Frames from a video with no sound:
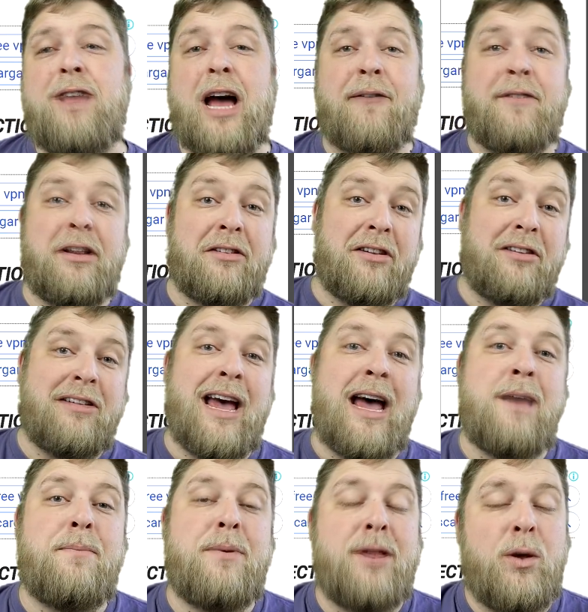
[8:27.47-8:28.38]
you having to
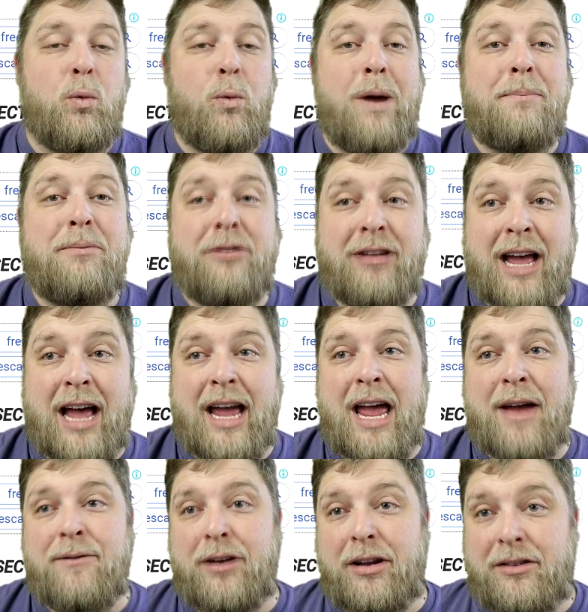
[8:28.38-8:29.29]
type in the
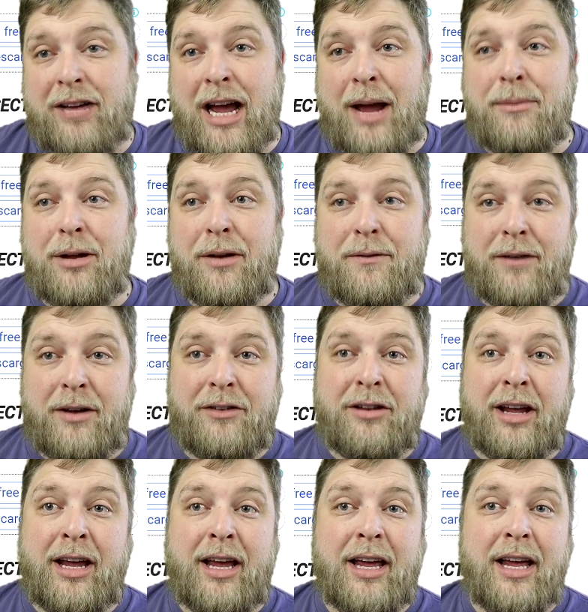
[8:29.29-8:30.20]
website every time you
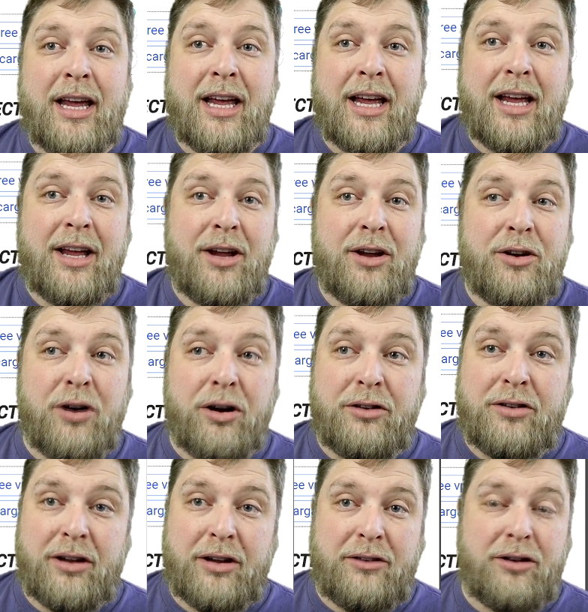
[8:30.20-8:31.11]
visit,
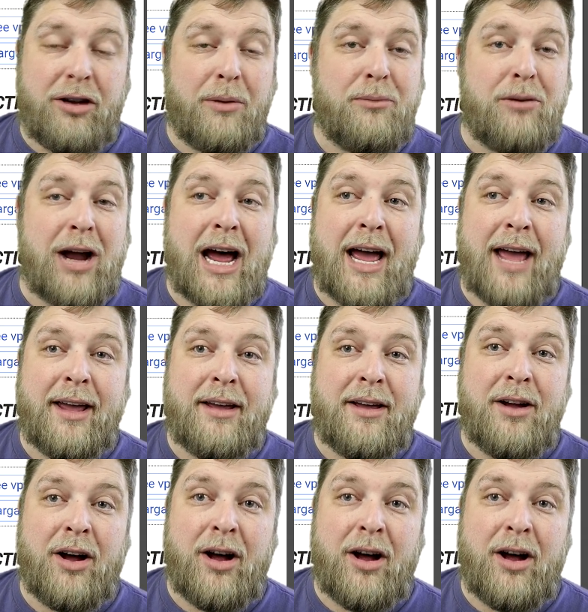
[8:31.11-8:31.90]
go to the top right-hand